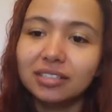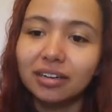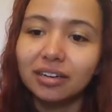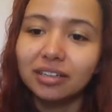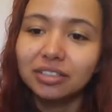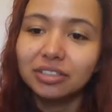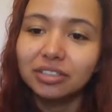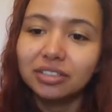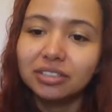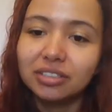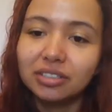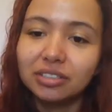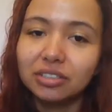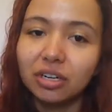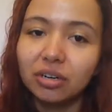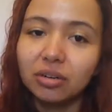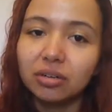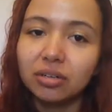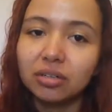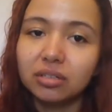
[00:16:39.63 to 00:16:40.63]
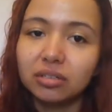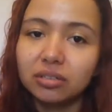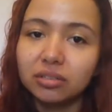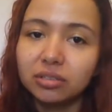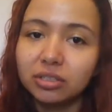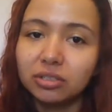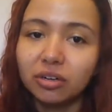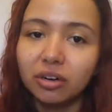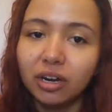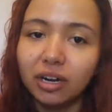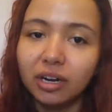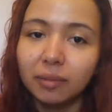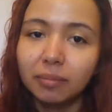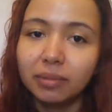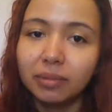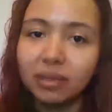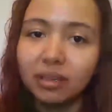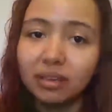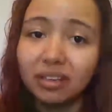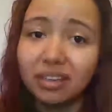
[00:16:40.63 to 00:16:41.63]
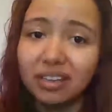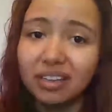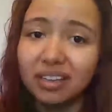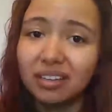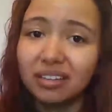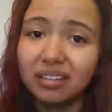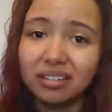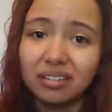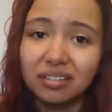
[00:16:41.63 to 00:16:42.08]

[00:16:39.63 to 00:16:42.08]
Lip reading: Andre's a Joker who's trying to be a king.